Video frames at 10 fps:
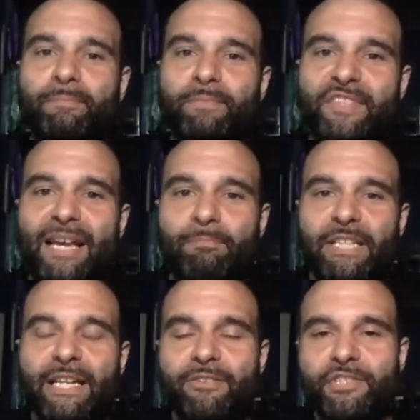sap
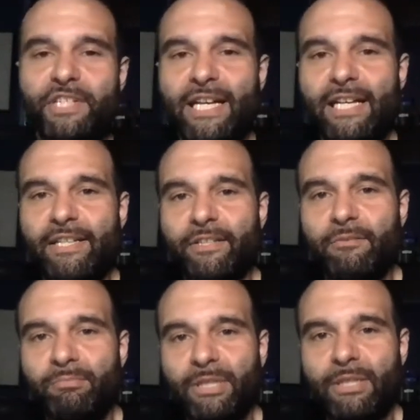the energy out of
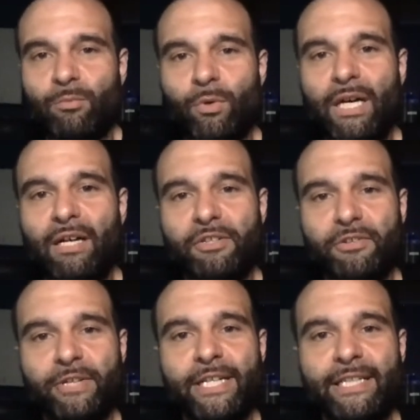you, but while
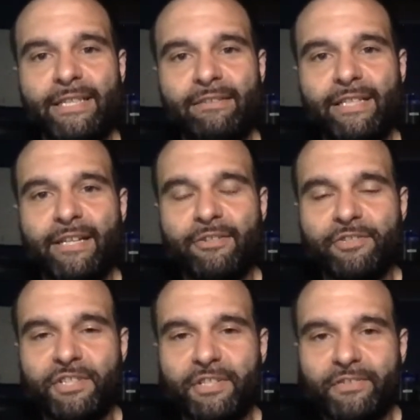you're in it, the
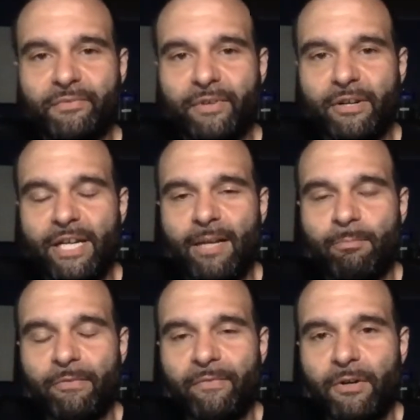energy is very
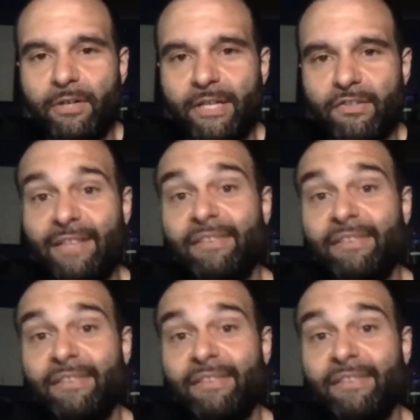hyper focused.